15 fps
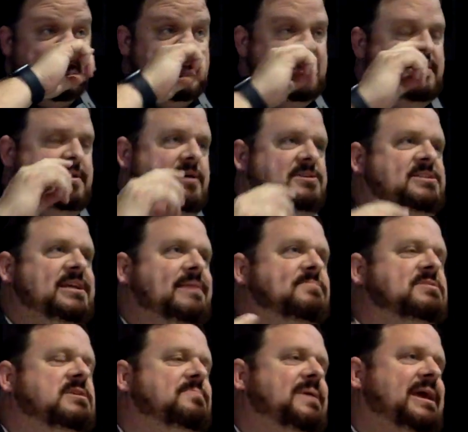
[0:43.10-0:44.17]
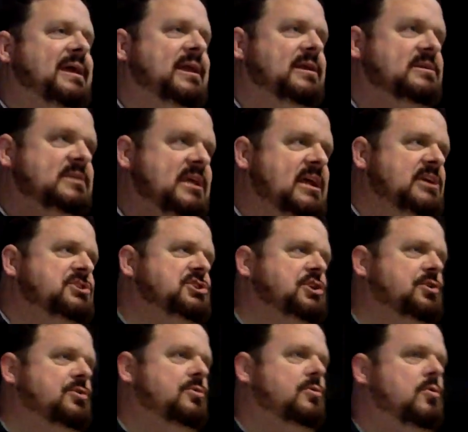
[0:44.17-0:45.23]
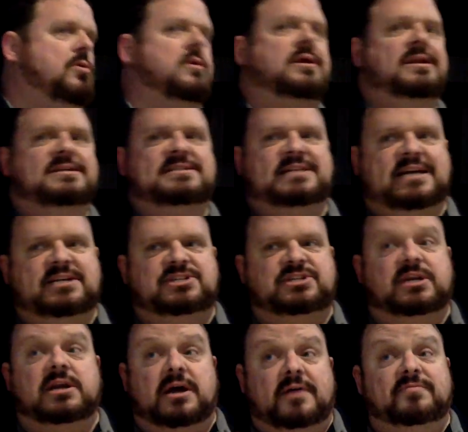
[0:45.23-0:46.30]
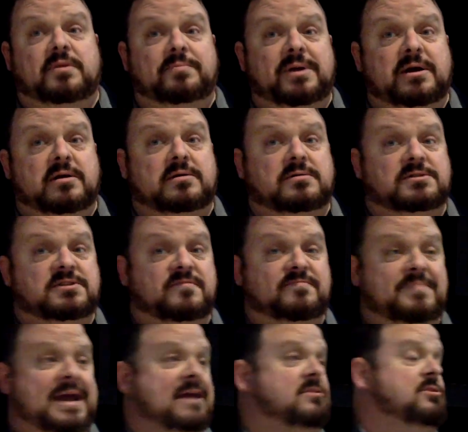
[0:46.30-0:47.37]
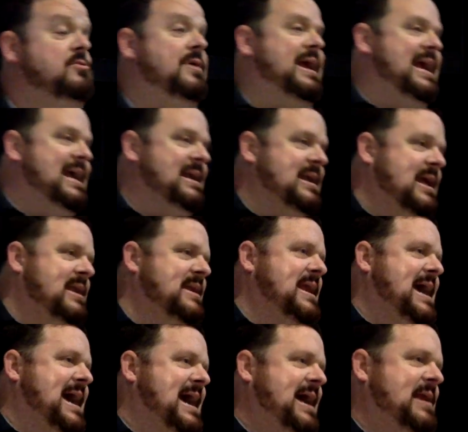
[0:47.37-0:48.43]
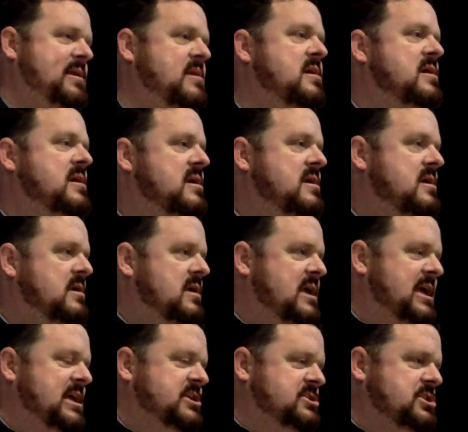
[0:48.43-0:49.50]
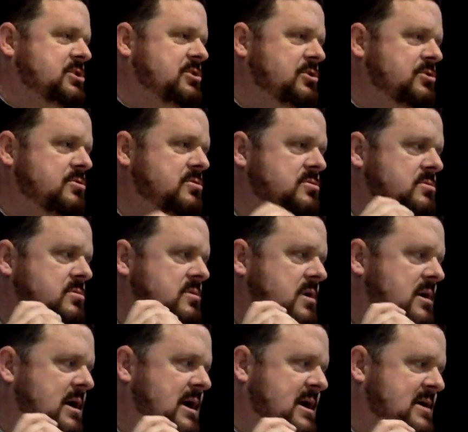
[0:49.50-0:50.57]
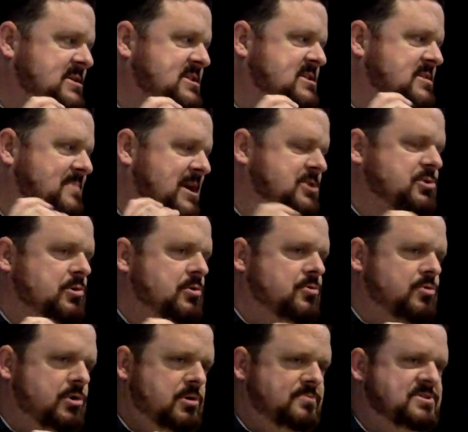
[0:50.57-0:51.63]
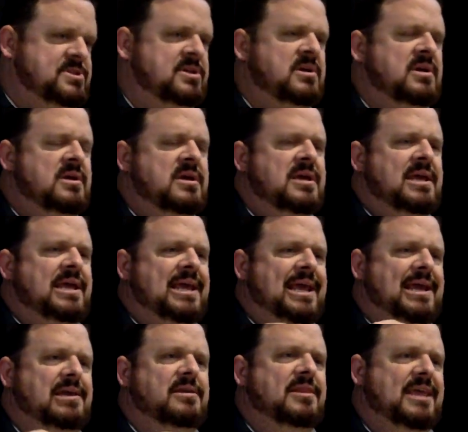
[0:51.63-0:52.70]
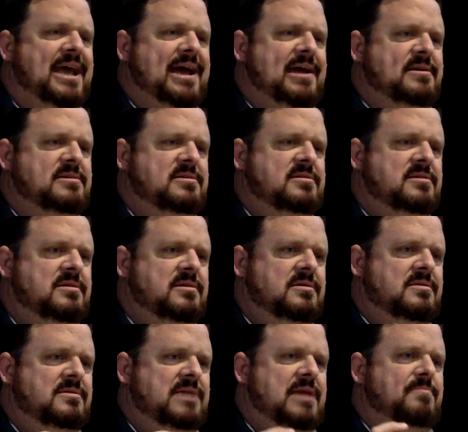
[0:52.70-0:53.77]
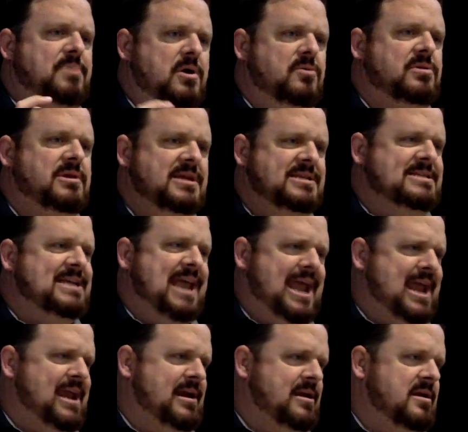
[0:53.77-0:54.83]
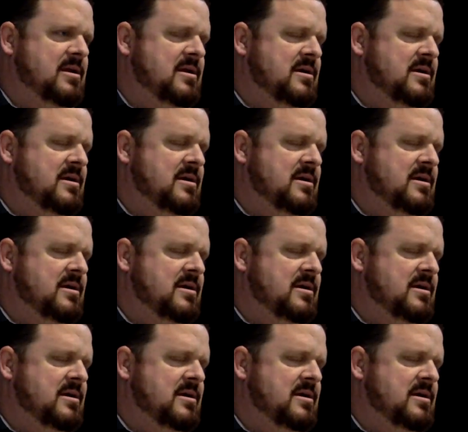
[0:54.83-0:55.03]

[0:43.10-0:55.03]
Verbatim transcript: There seems to be an intentional organization of the miracles of Matthew 8 and 9 into uh, symmetrical groups in that they both contain